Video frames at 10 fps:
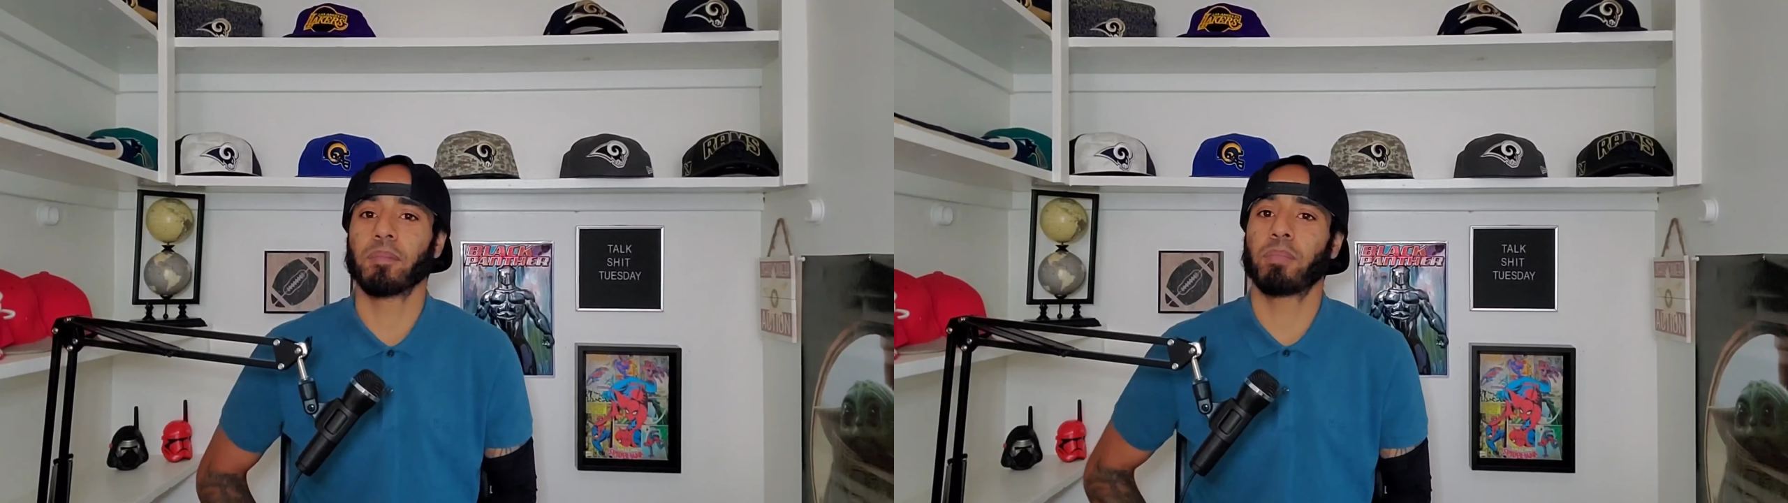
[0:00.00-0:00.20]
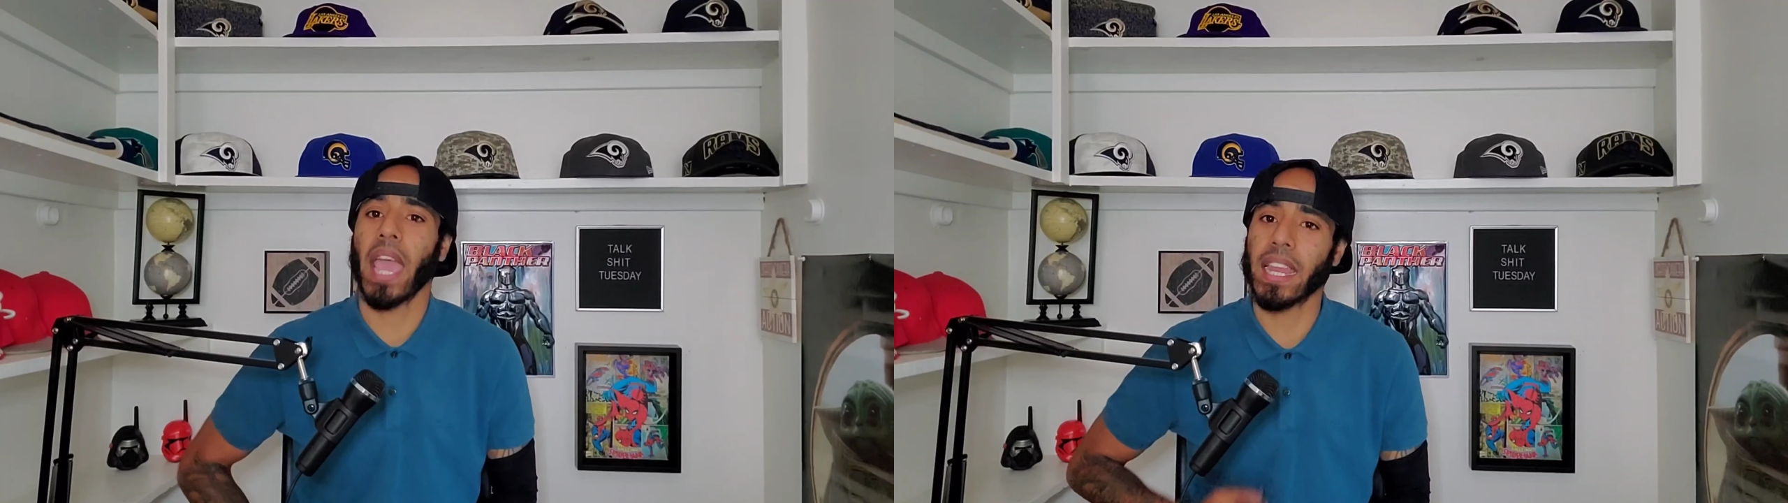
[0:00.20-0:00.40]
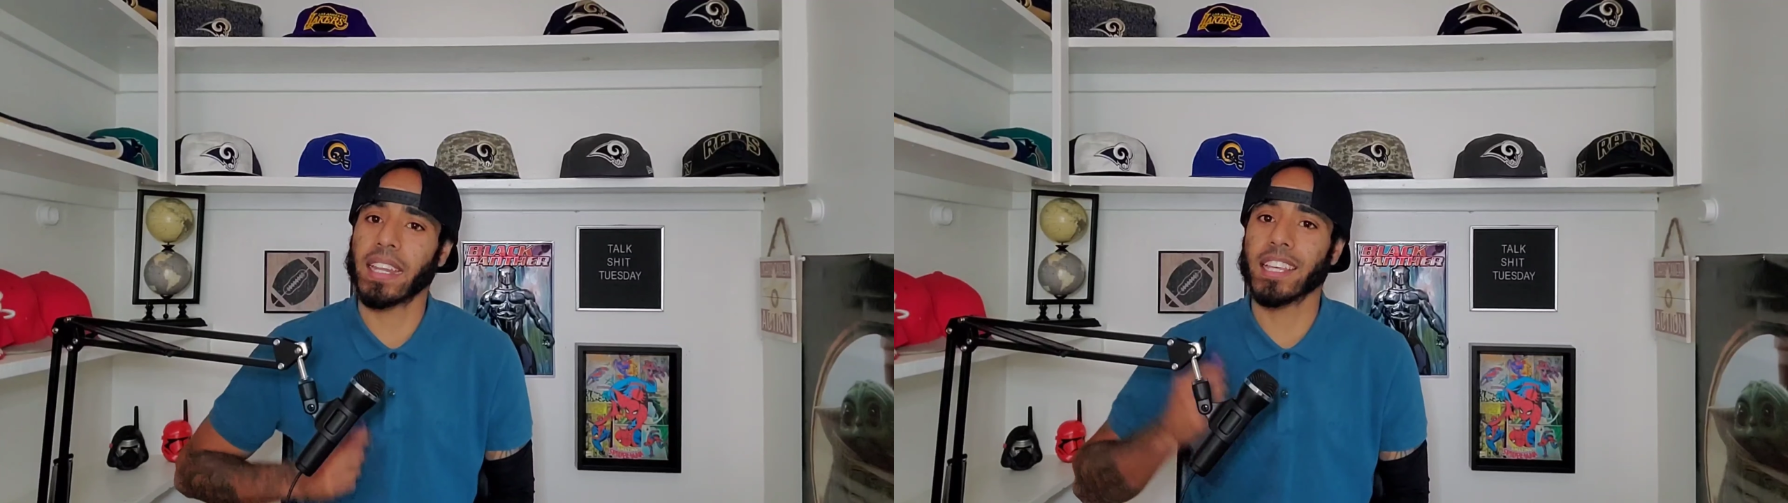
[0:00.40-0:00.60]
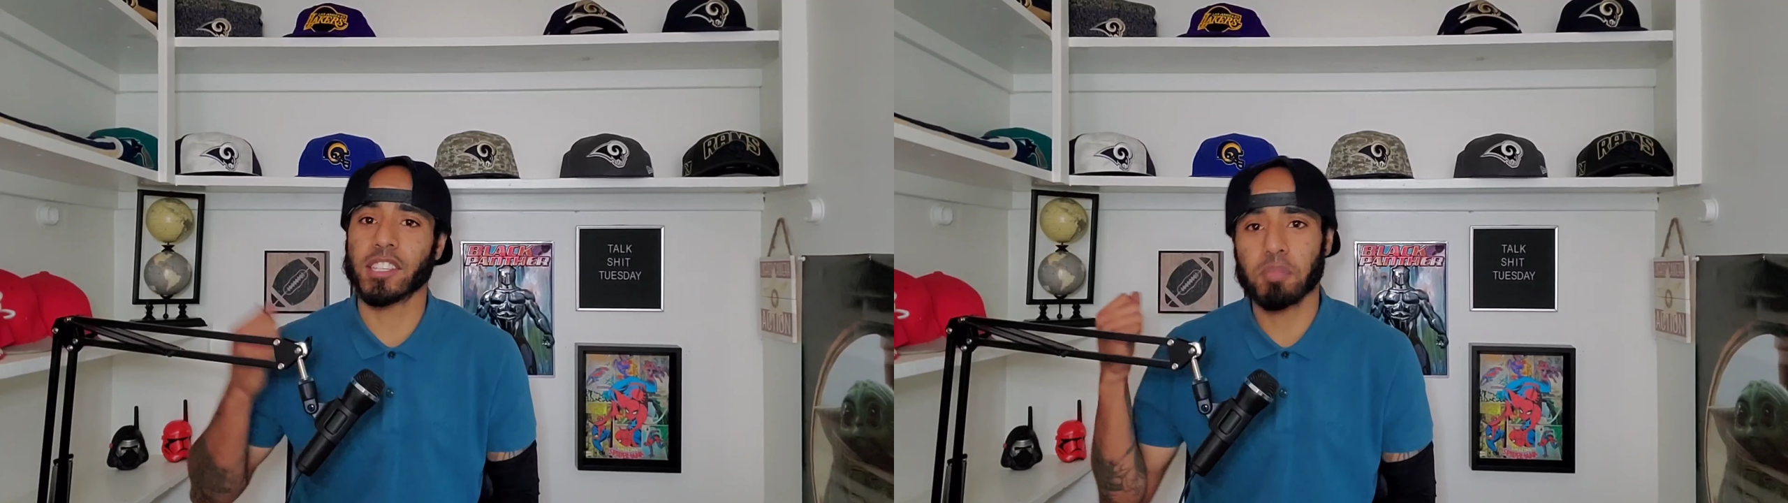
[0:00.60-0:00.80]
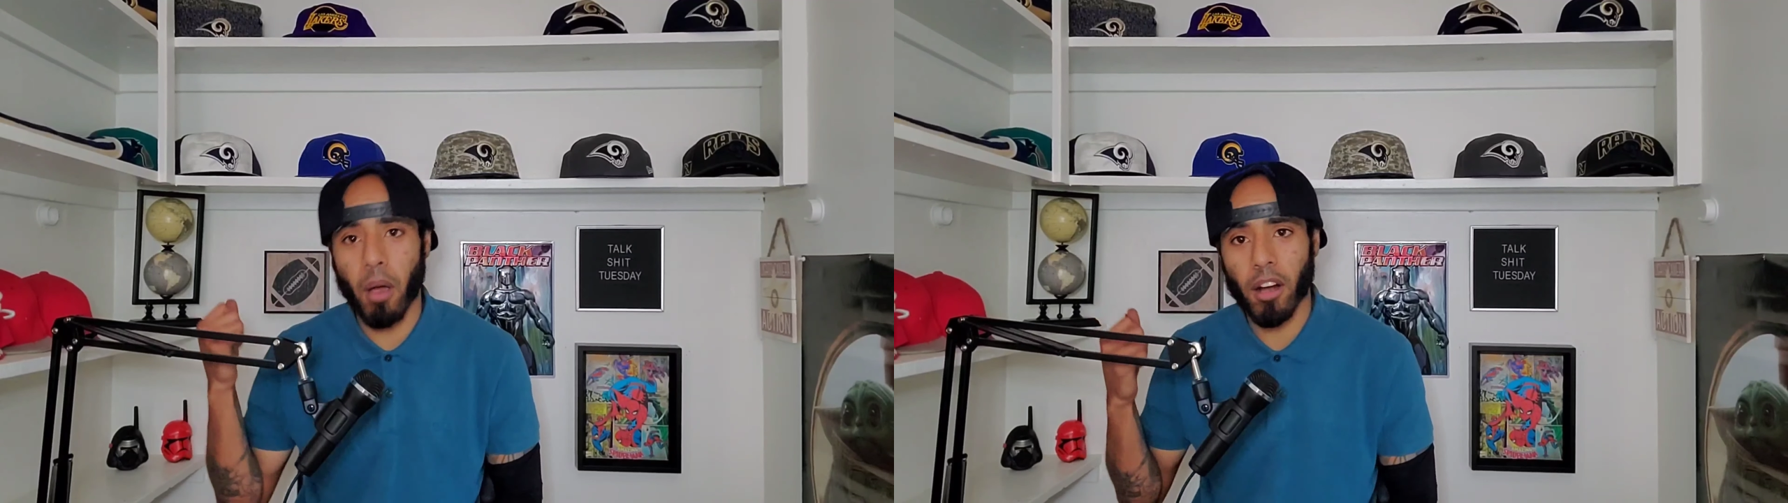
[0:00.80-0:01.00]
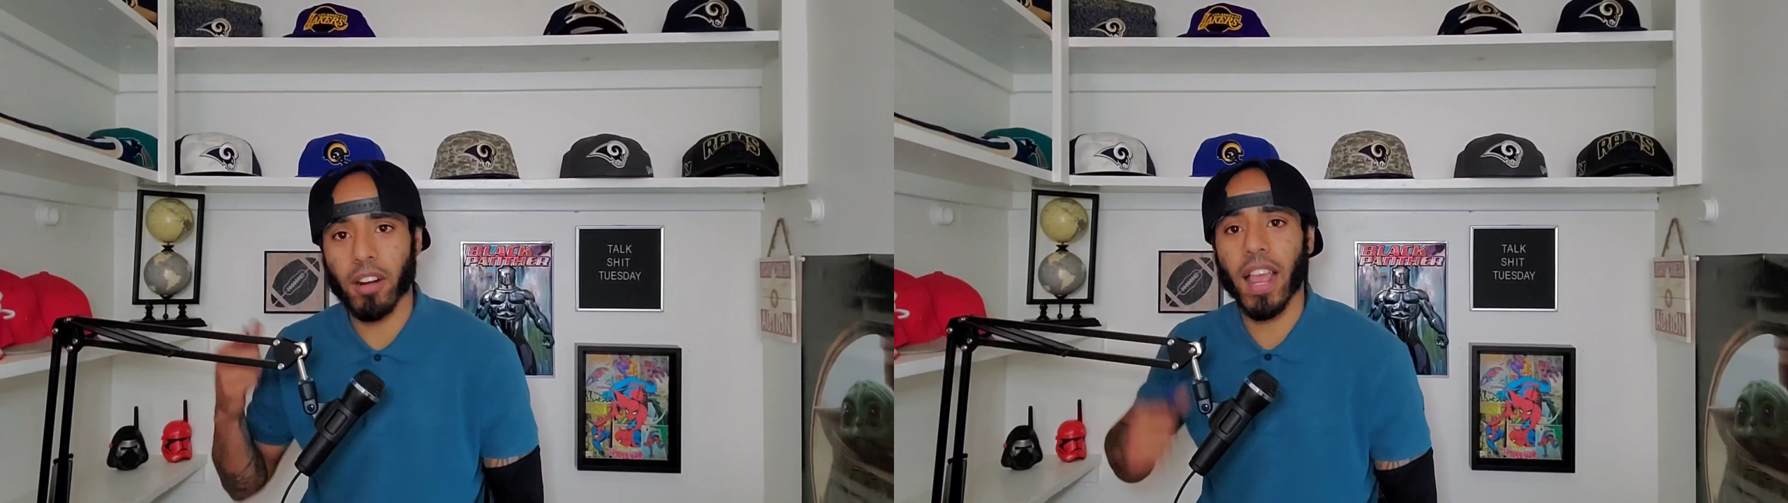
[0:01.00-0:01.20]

Paid this smart